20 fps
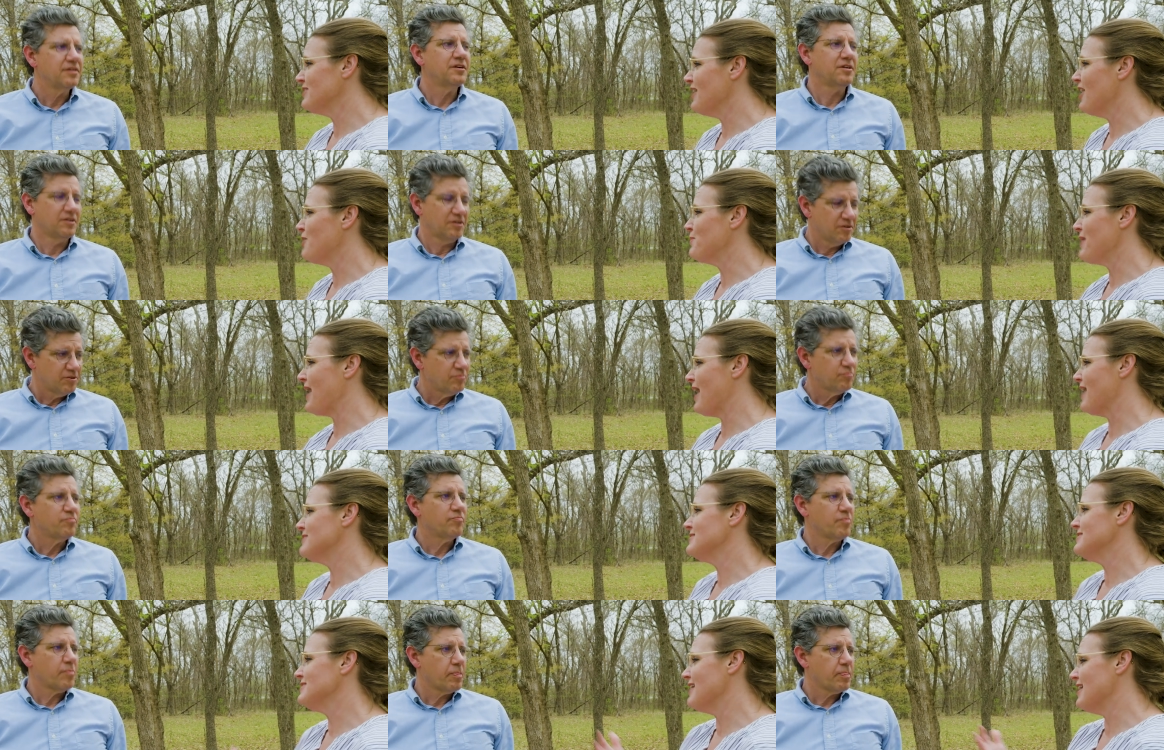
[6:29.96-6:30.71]
Speaker 1: you can help
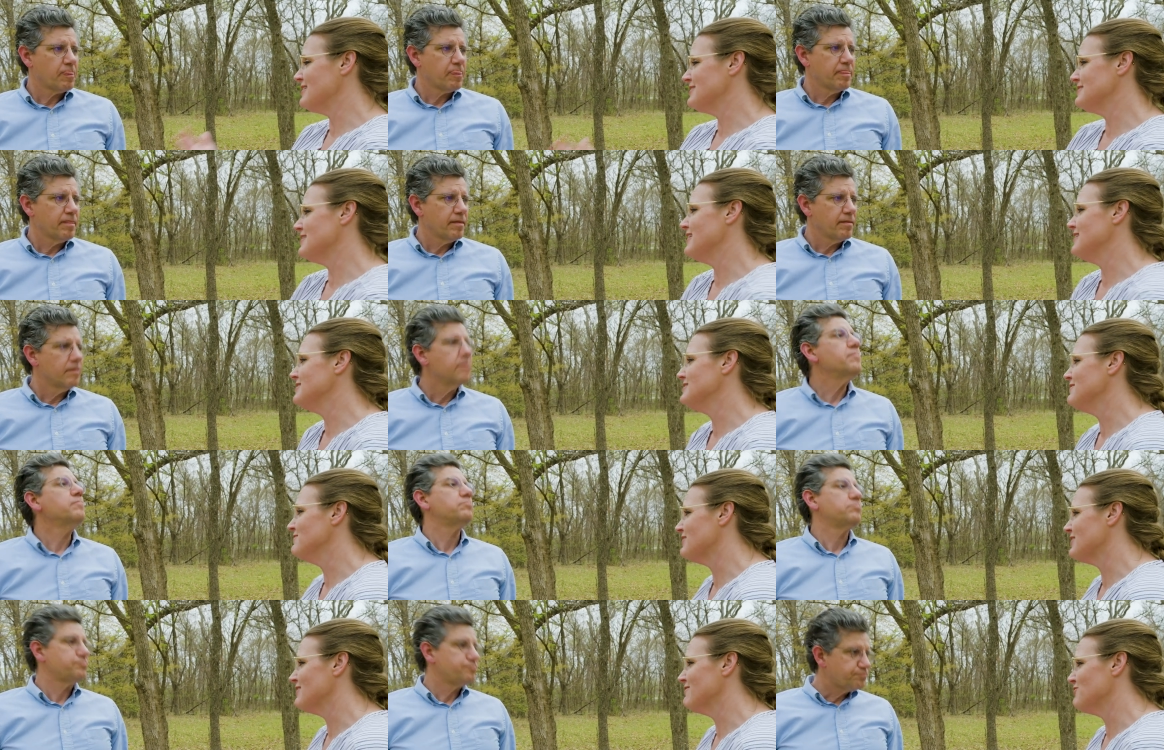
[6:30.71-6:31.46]
add to that
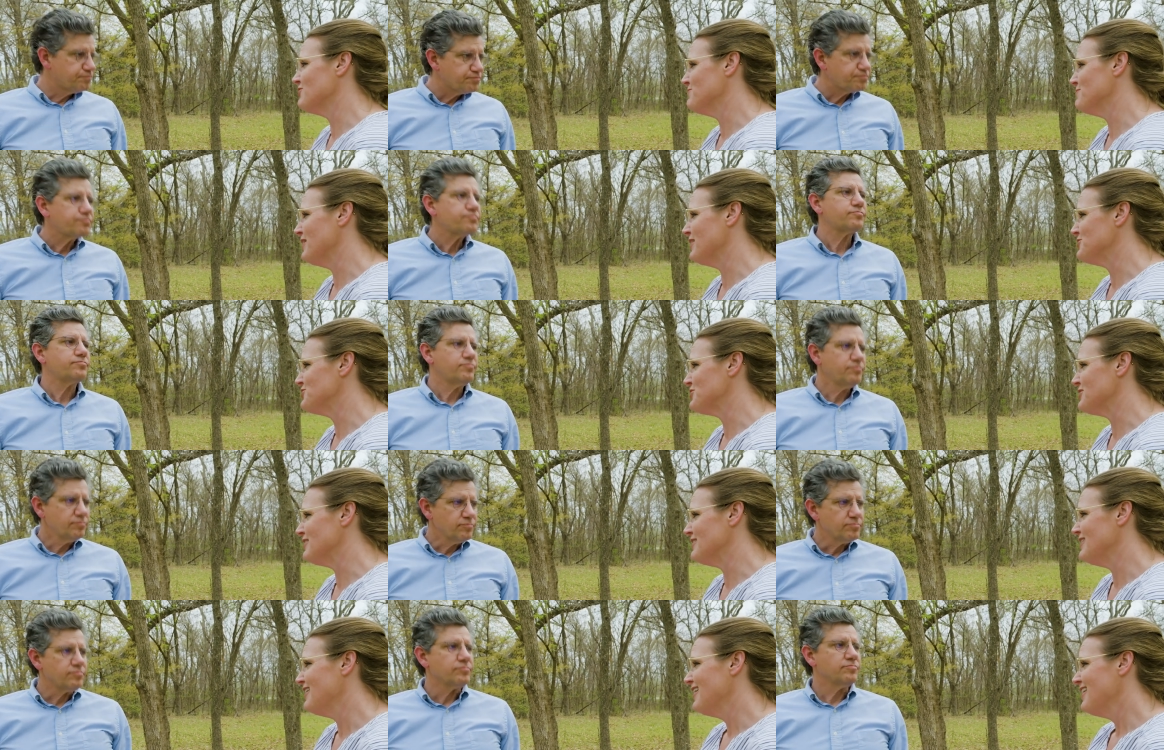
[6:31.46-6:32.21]
scientific
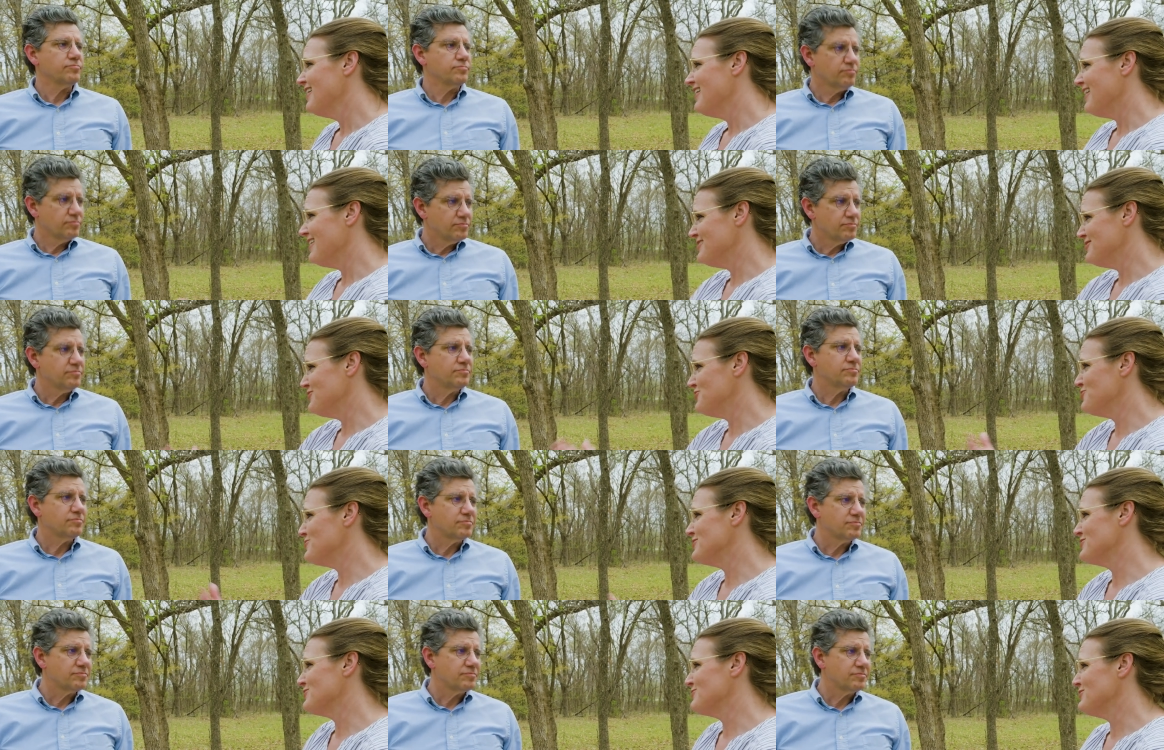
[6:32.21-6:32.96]
information and
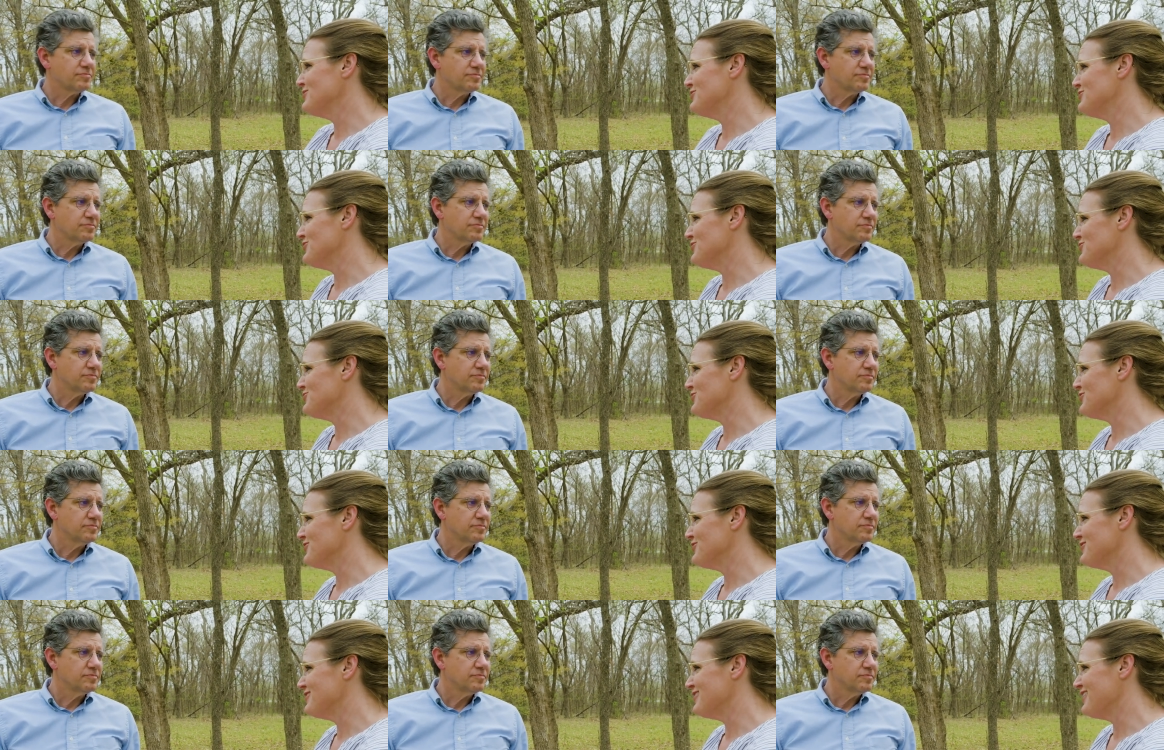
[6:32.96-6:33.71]
then you as a
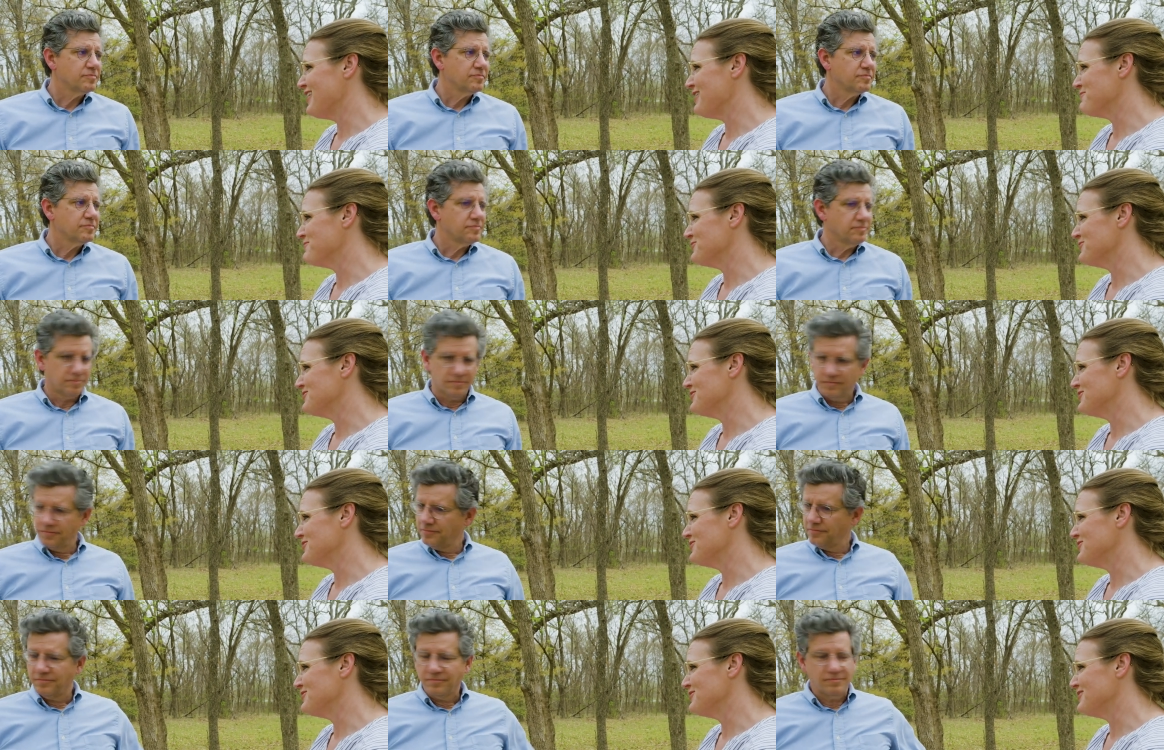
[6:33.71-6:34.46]
researcher are then
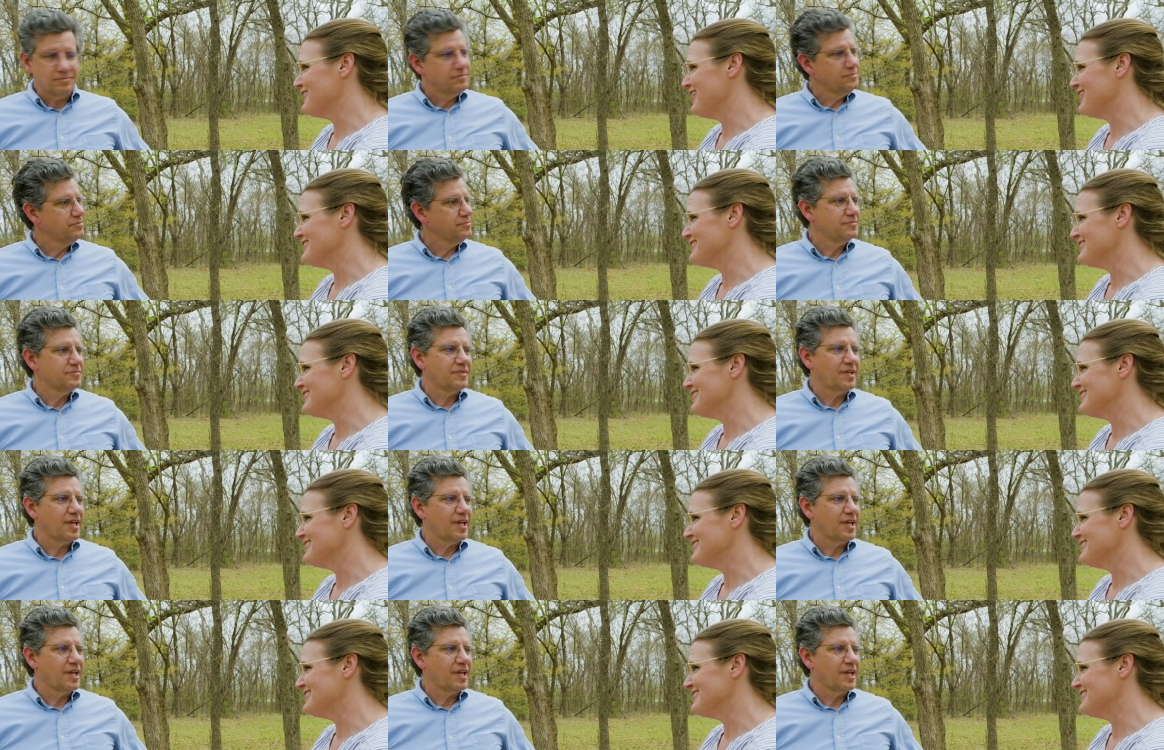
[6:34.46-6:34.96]
able to utilize